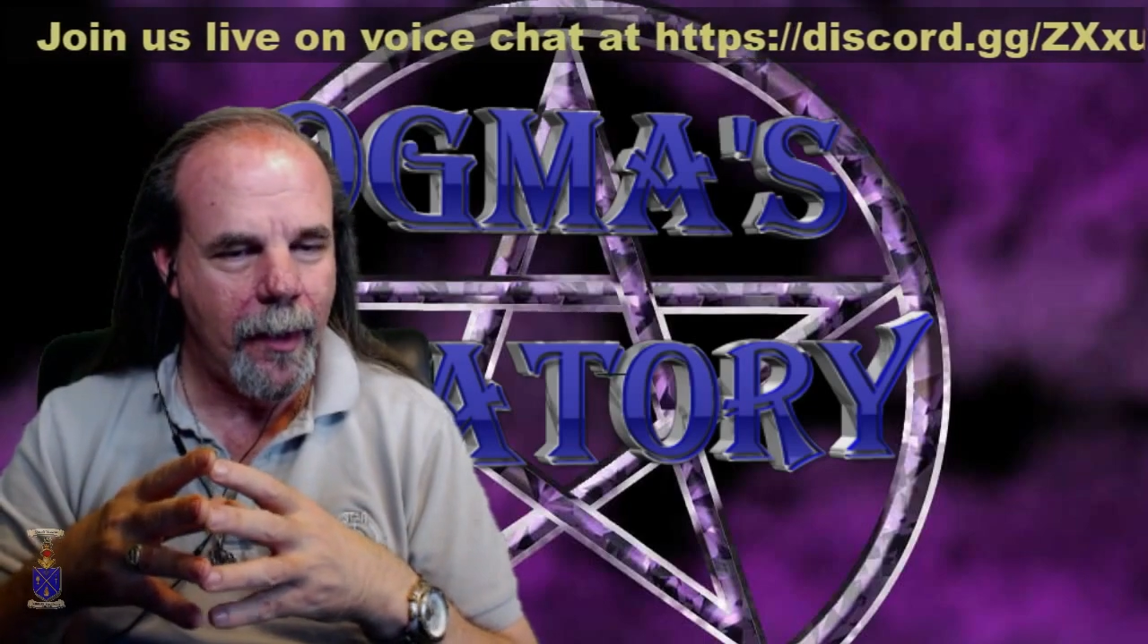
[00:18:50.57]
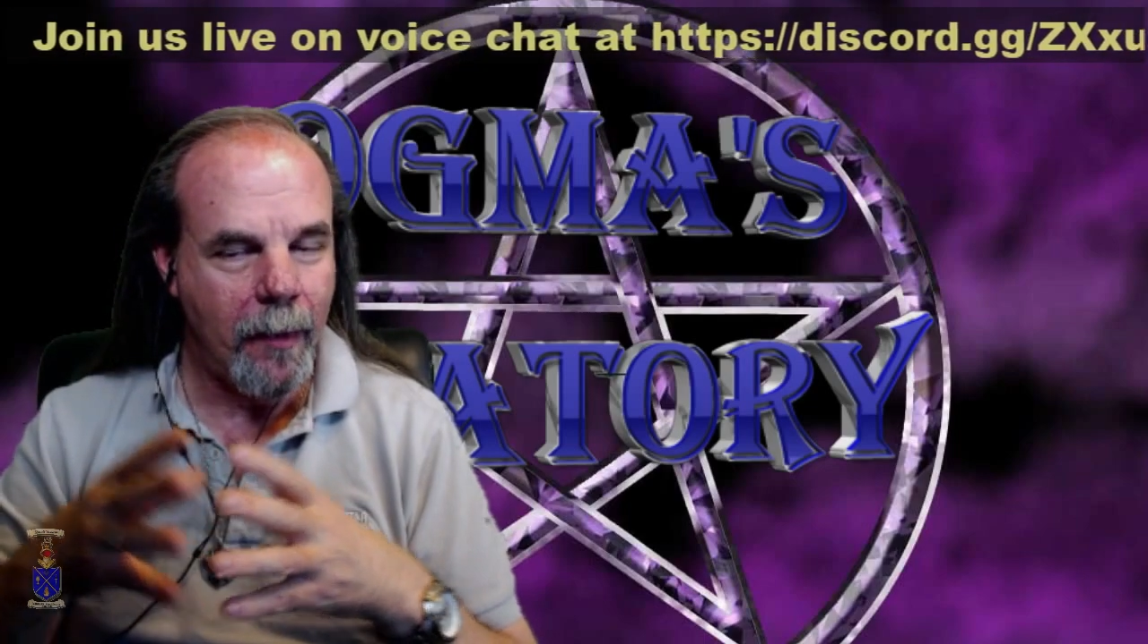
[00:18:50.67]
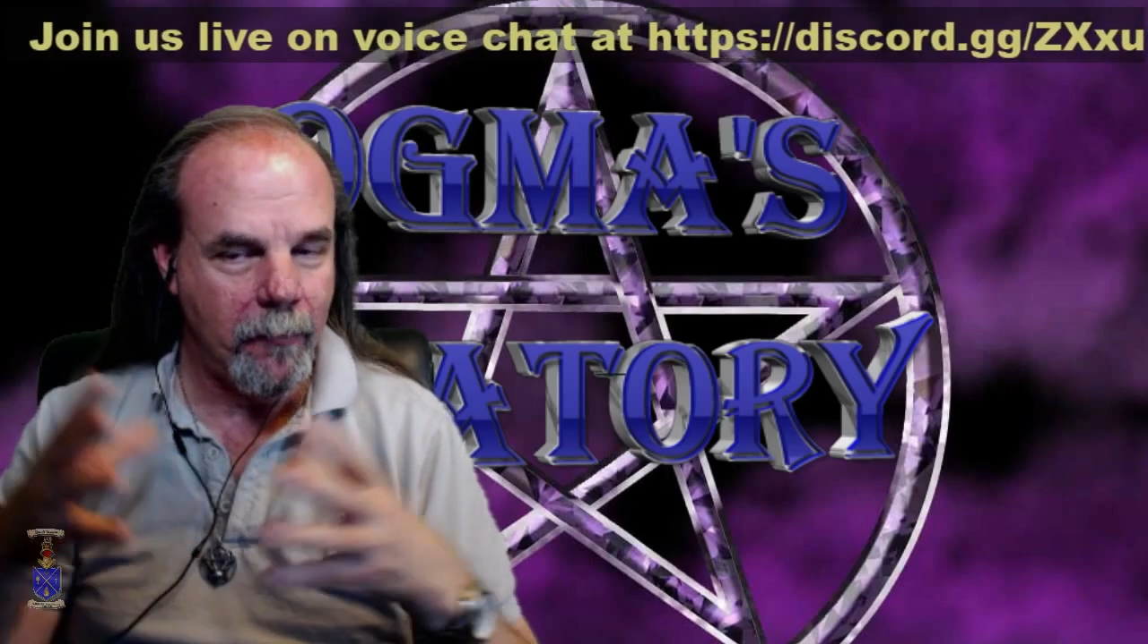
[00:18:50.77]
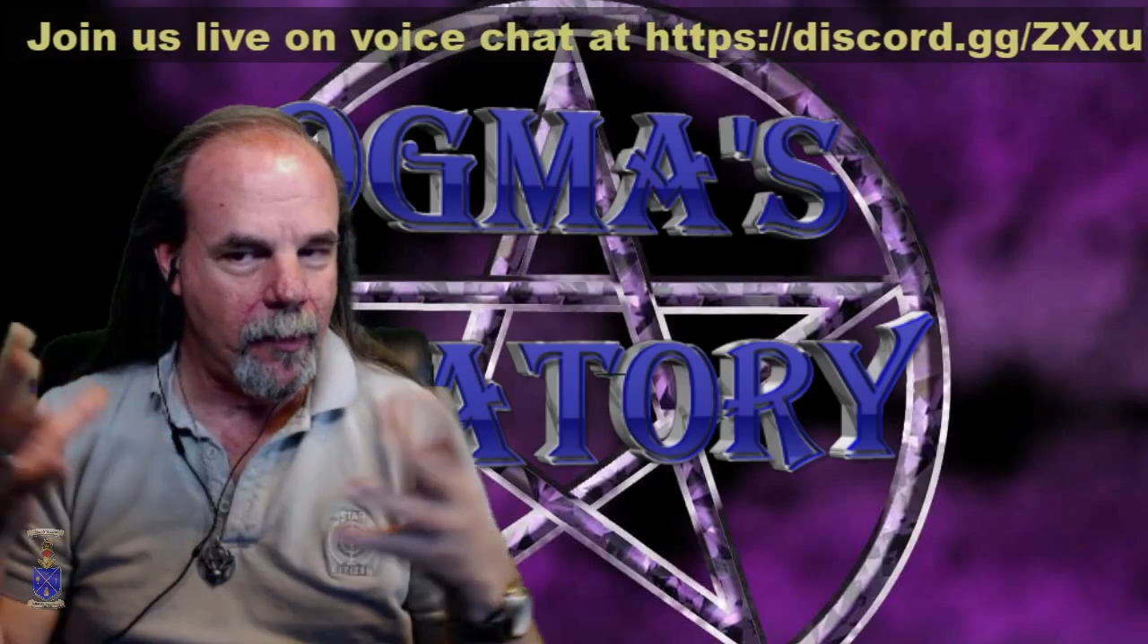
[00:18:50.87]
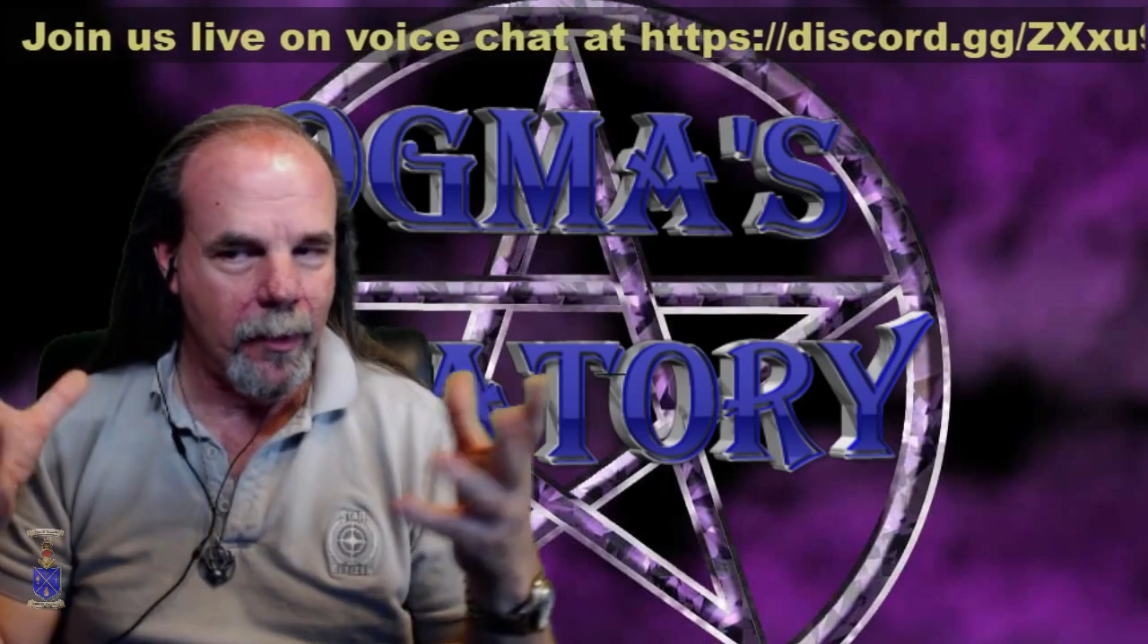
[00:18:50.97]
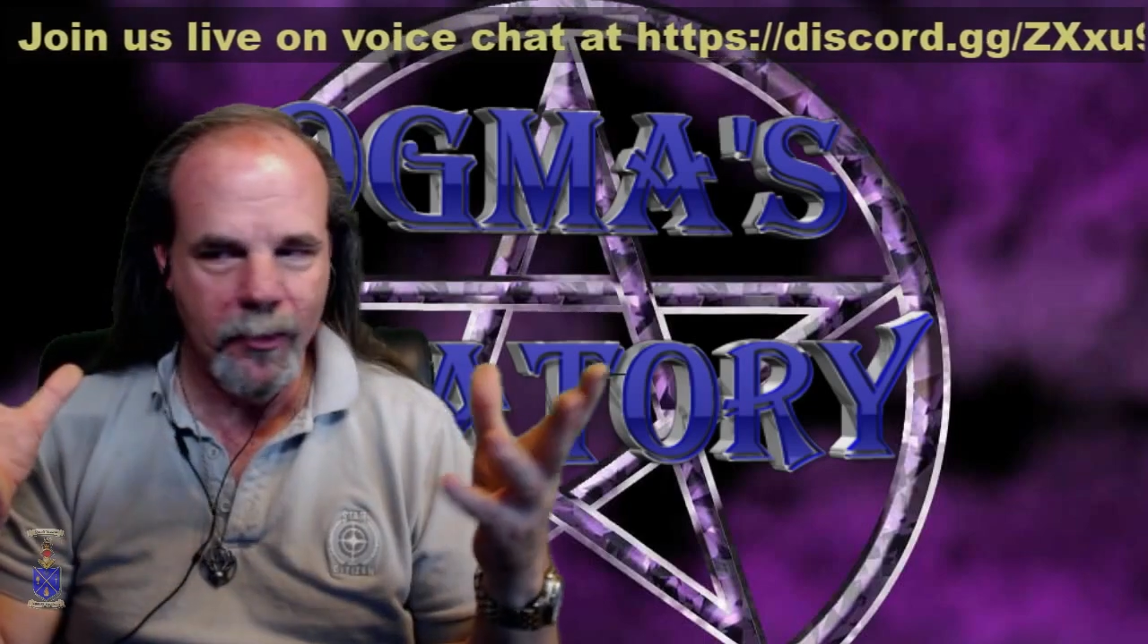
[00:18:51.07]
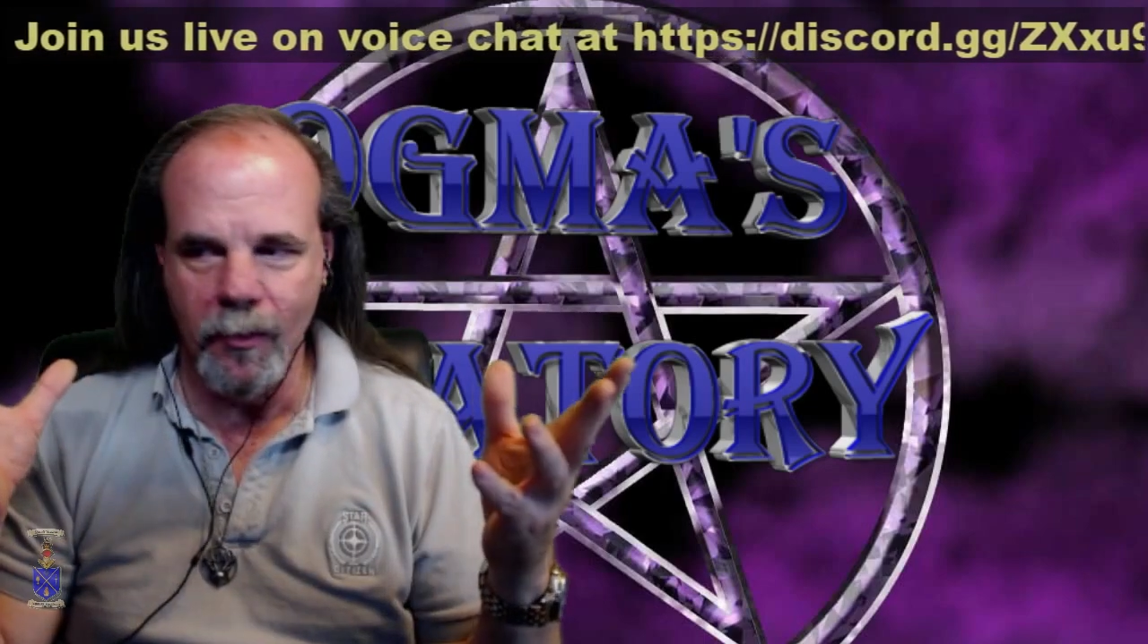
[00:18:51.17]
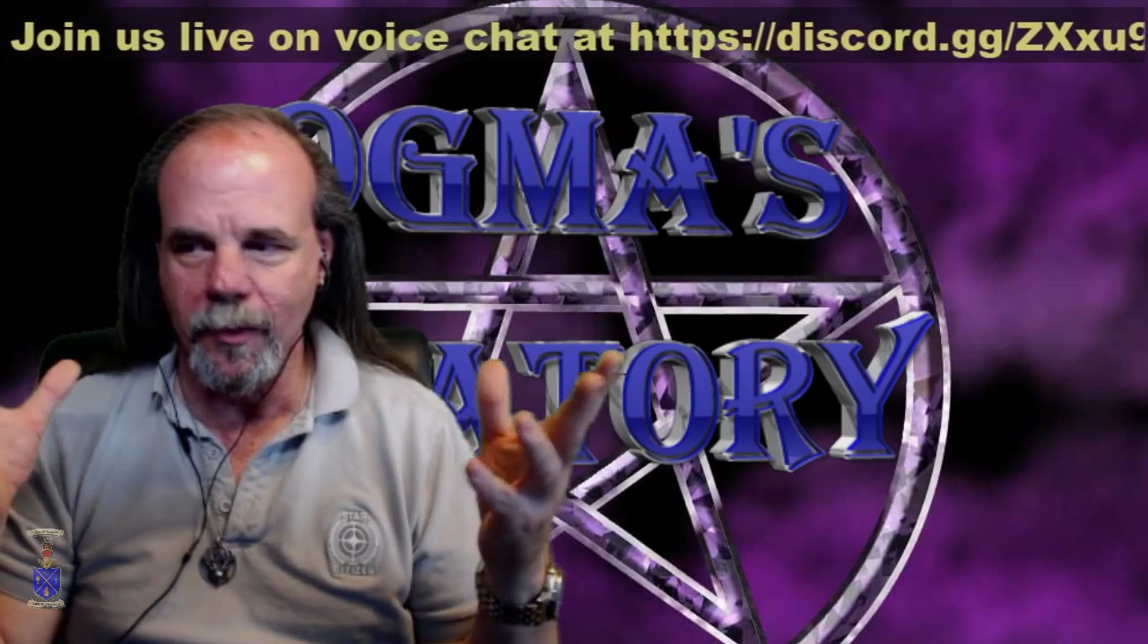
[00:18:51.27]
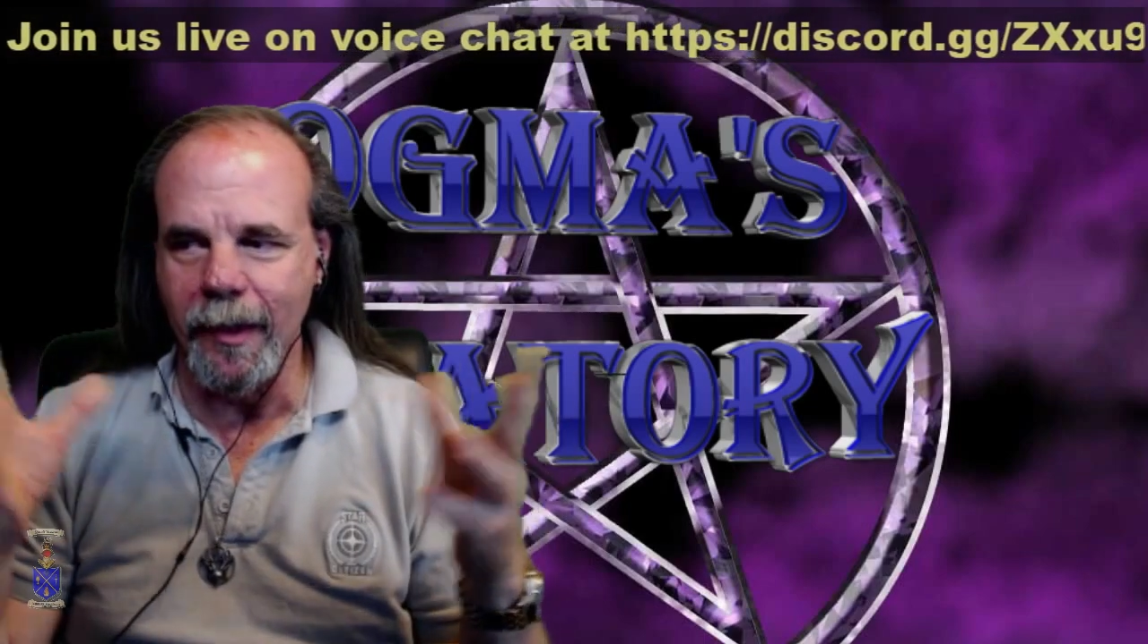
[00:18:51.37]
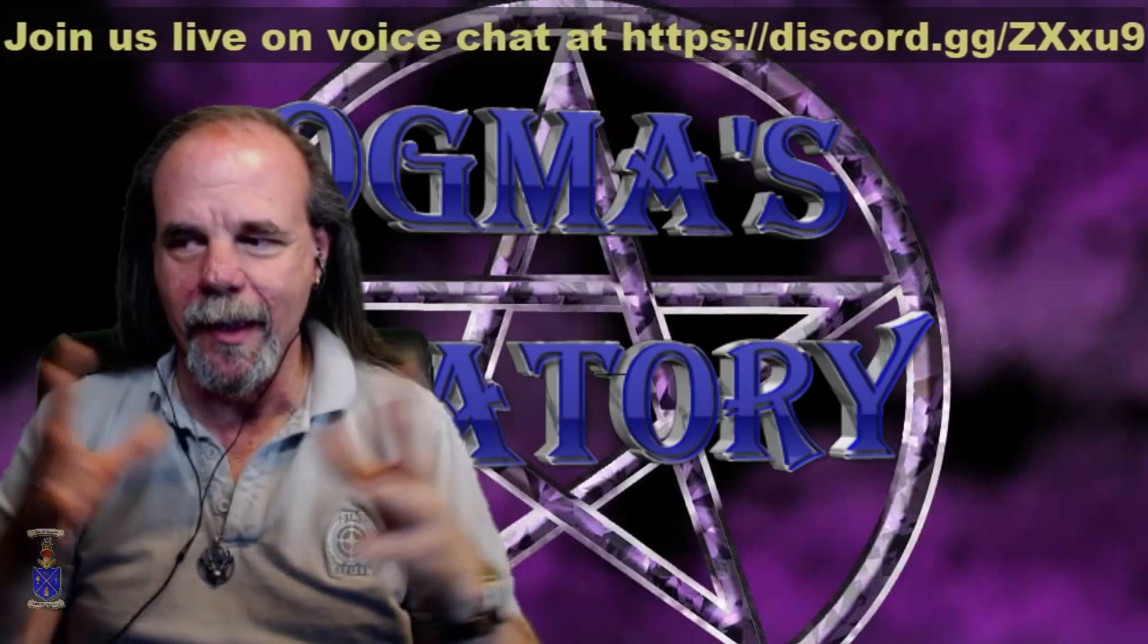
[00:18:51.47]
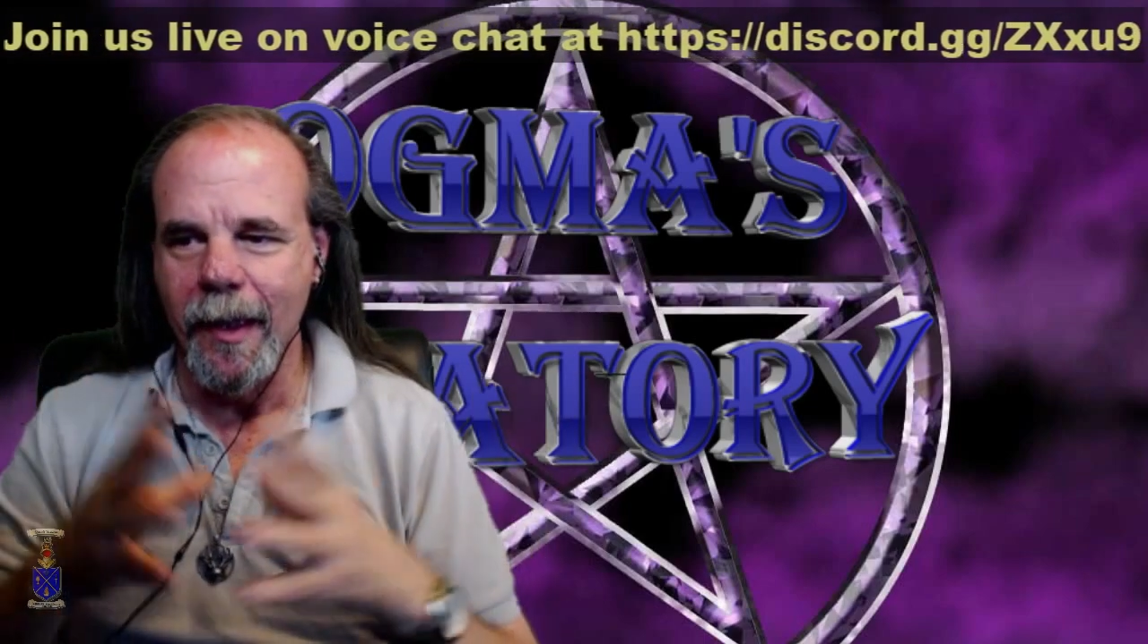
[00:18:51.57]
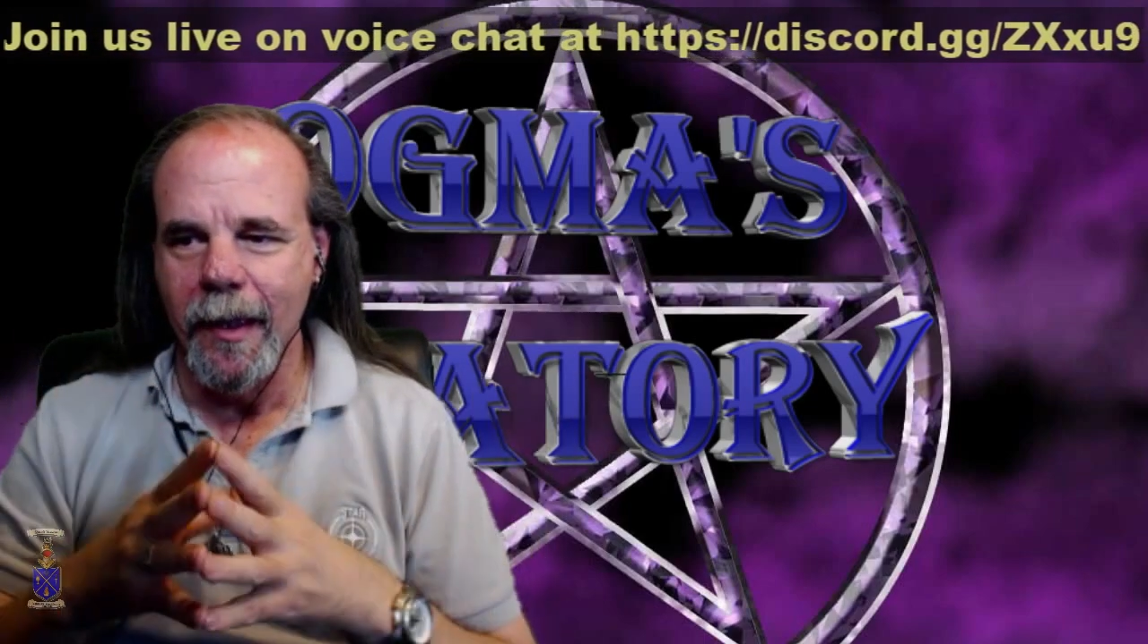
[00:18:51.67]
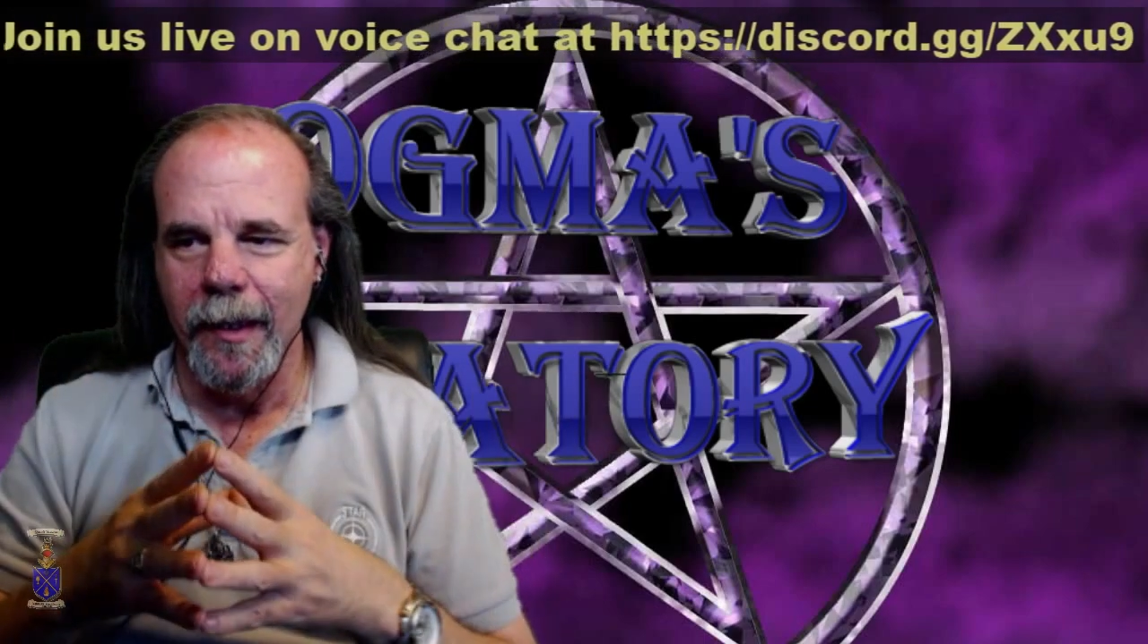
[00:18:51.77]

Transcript: And certainly